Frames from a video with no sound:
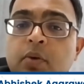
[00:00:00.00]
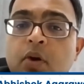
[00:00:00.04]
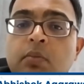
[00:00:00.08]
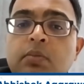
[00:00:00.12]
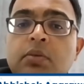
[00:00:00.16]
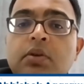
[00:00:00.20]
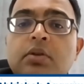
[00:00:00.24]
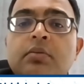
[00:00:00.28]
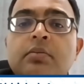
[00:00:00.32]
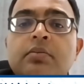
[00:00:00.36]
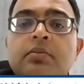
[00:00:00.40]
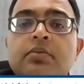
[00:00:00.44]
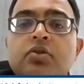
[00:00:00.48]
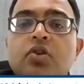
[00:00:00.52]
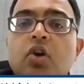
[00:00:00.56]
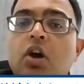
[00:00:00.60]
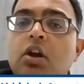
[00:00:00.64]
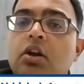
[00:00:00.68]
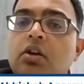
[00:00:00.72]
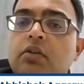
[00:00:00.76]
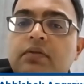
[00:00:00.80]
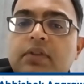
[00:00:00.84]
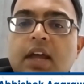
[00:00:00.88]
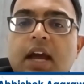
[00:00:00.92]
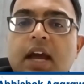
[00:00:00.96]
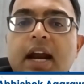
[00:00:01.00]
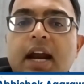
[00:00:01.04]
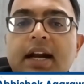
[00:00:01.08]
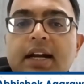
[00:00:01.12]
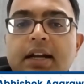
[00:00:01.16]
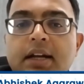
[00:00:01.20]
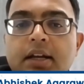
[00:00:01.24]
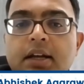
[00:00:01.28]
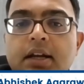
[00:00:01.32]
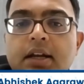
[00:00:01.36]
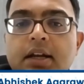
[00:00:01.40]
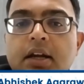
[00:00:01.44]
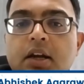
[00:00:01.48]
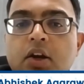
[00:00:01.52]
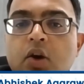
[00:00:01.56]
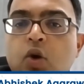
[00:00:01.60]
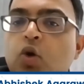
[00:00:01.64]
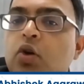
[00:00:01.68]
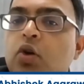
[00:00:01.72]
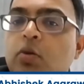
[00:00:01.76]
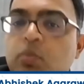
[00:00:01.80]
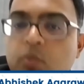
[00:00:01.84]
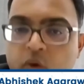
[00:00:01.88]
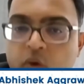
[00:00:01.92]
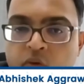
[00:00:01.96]
problems, all of that
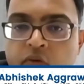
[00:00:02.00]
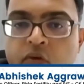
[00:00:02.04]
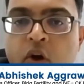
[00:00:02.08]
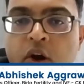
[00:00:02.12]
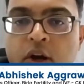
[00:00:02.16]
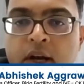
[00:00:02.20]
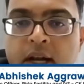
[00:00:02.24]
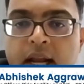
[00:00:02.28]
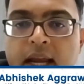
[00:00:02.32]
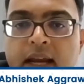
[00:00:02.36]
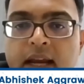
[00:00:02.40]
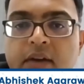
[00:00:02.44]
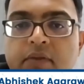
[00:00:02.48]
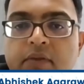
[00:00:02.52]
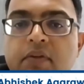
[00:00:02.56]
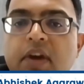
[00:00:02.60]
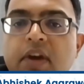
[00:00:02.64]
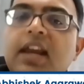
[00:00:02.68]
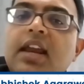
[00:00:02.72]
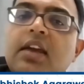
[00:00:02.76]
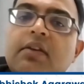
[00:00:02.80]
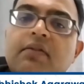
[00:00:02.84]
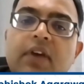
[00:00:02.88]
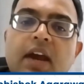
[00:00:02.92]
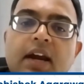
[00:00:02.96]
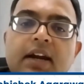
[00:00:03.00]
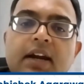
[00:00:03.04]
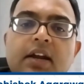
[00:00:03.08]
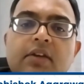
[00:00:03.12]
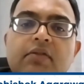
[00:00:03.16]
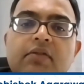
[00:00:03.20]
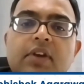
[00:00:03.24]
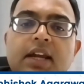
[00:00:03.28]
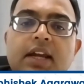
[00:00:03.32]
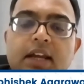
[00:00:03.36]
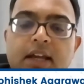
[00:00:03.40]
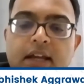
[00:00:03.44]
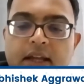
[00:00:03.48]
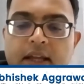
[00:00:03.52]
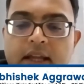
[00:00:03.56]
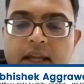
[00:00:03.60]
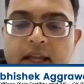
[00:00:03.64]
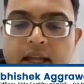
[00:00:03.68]
could move online very effectively.